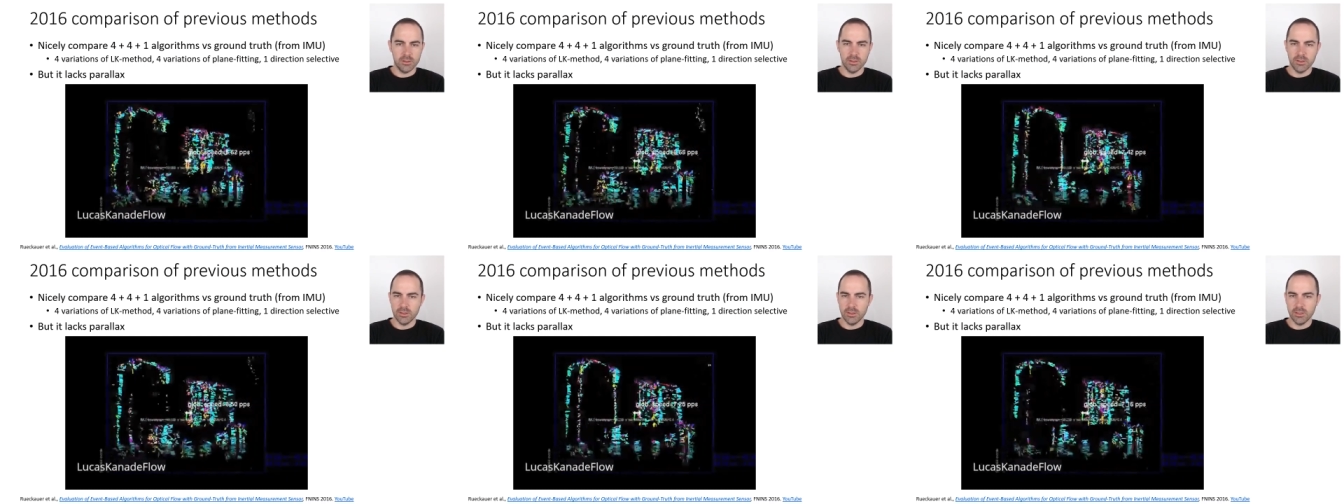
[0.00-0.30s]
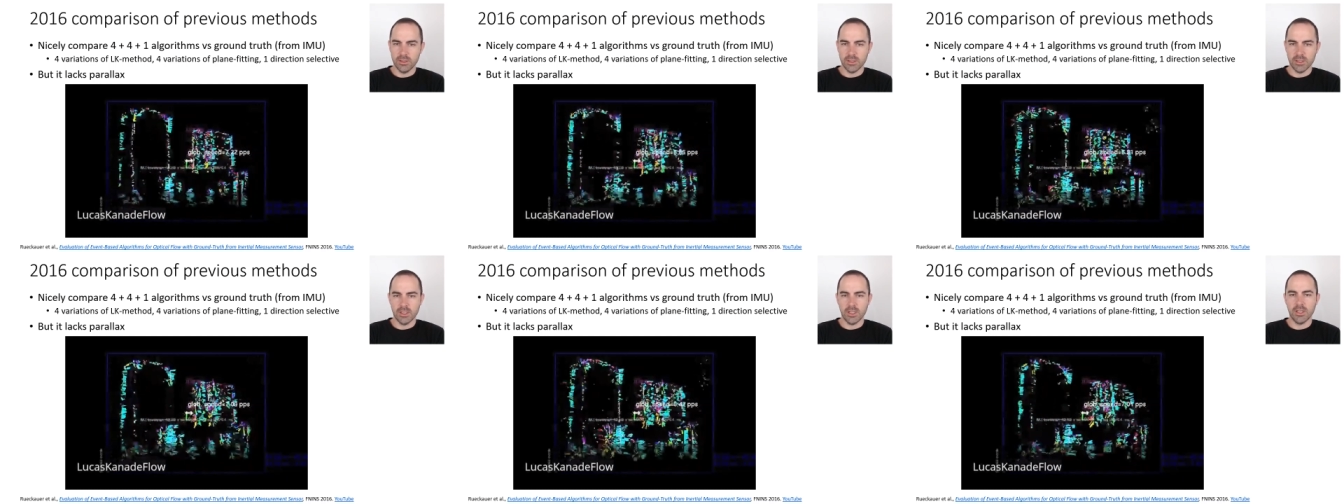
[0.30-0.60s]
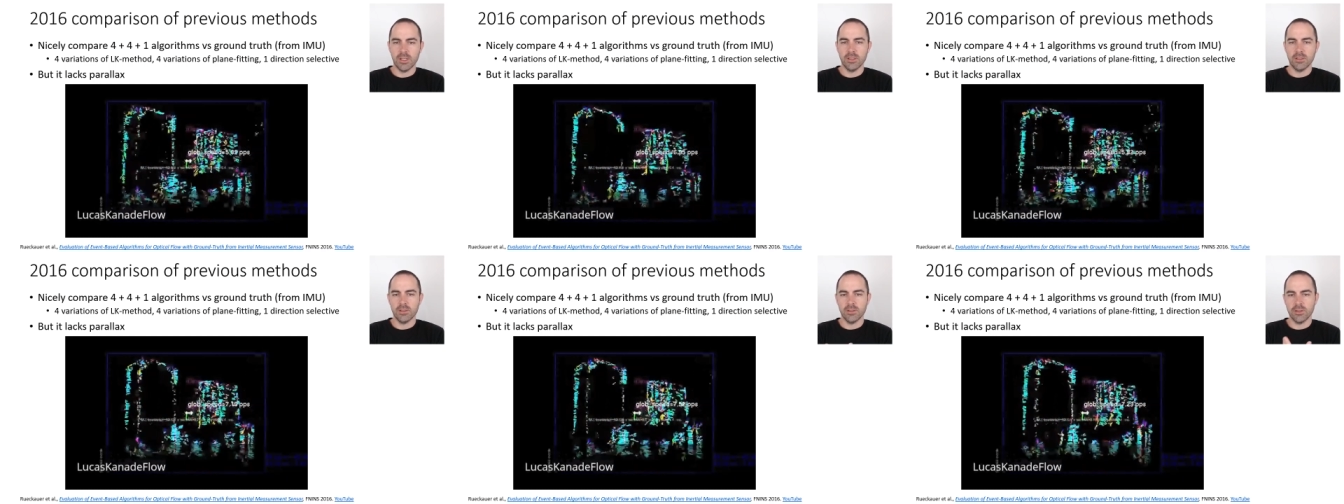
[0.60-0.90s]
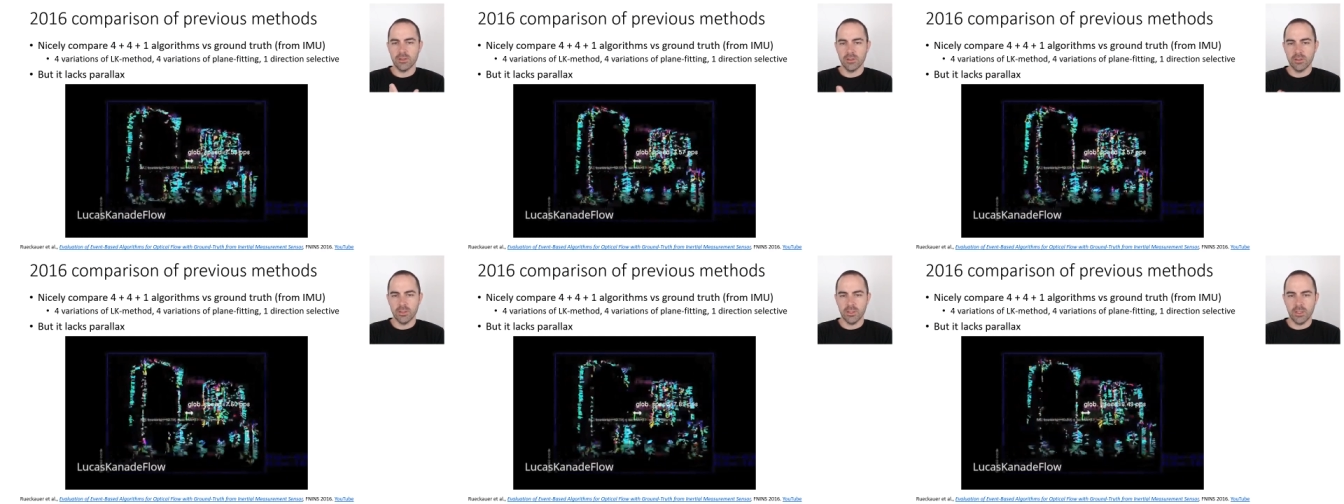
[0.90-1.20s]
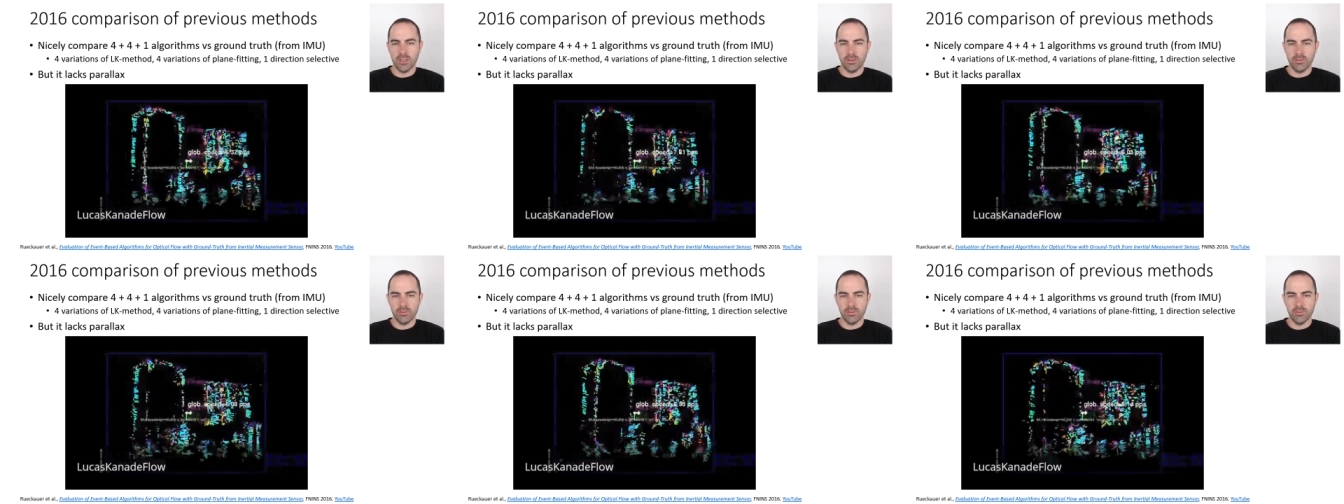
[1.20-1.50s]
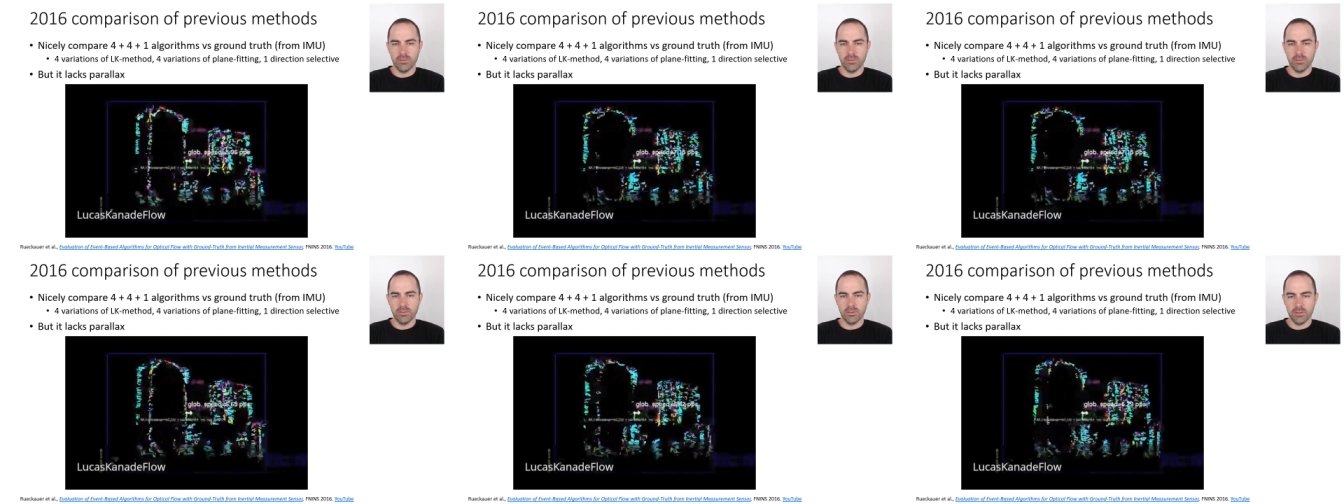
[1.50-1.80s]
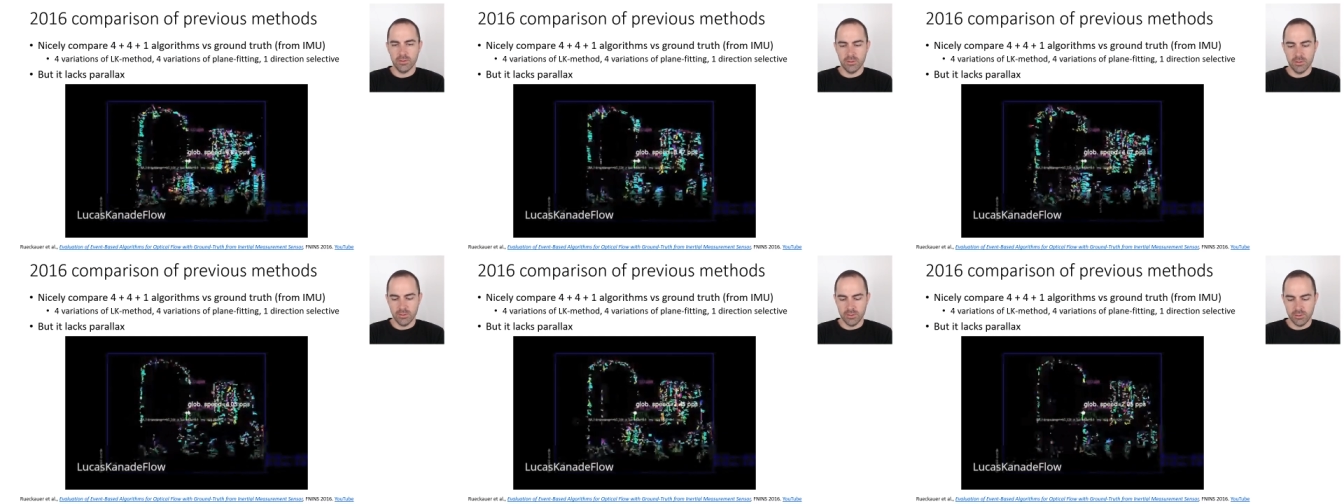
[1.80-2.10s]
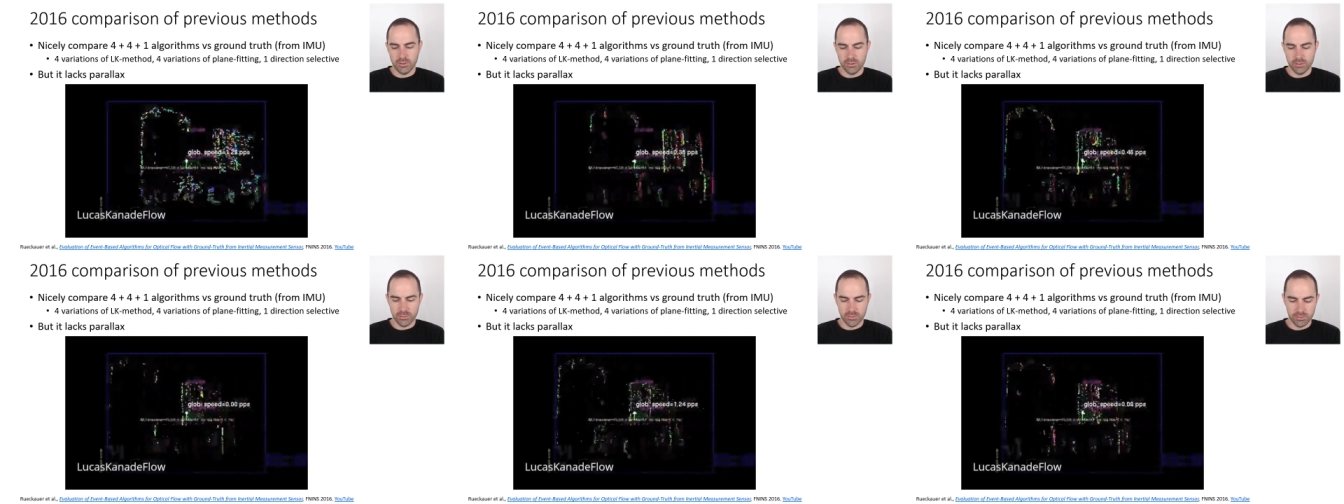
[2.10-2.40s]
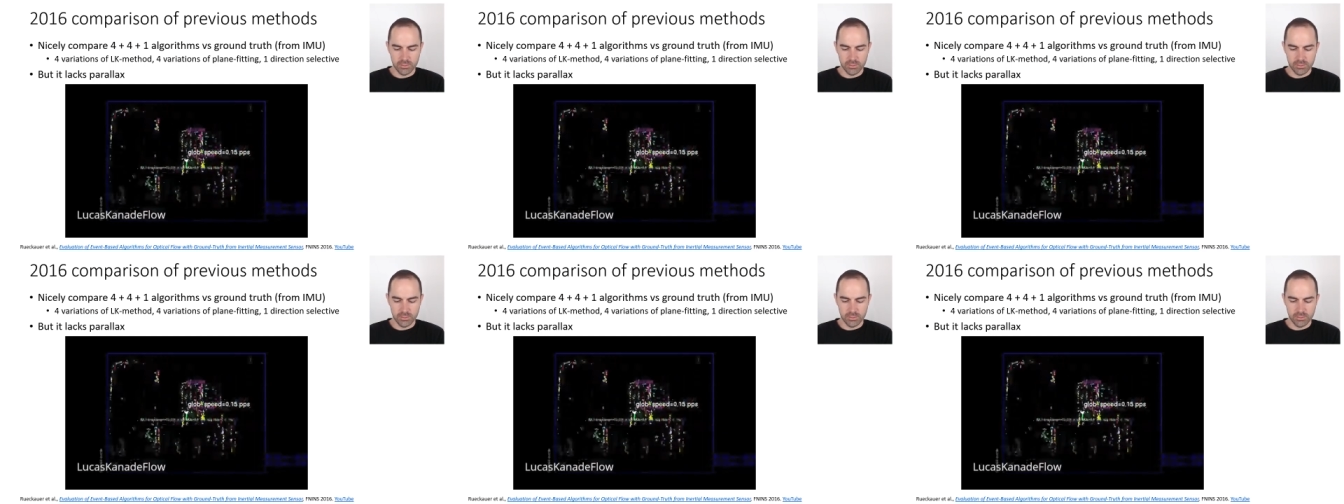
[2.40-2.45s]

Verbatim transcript: This is a nice kind of uh,